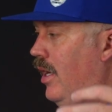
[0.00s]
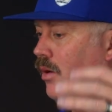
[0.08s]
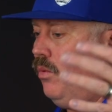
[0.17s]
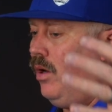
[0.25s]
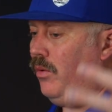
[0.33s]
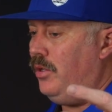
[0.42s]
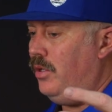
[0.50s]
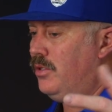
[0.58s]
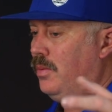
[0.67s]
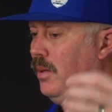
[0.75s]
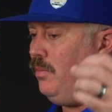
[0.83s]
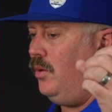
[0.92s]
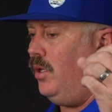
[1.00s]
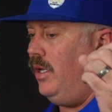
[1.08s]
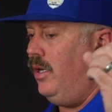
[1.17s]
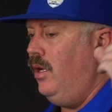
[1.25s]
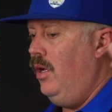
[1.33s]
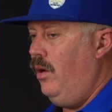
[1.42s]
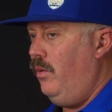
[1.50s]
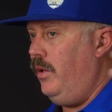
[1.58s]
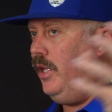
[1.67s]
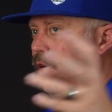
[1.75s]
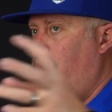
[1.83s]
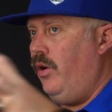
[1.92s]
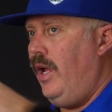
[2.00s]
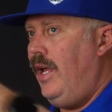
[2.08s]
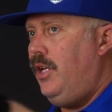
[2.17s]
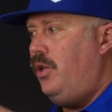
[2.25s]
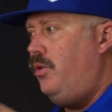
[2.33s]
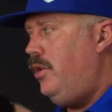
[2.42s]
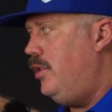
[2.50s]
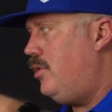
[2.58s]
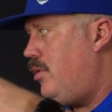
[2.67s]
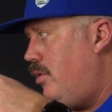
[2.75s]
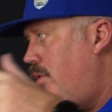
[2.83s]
and work with those people and really create unions through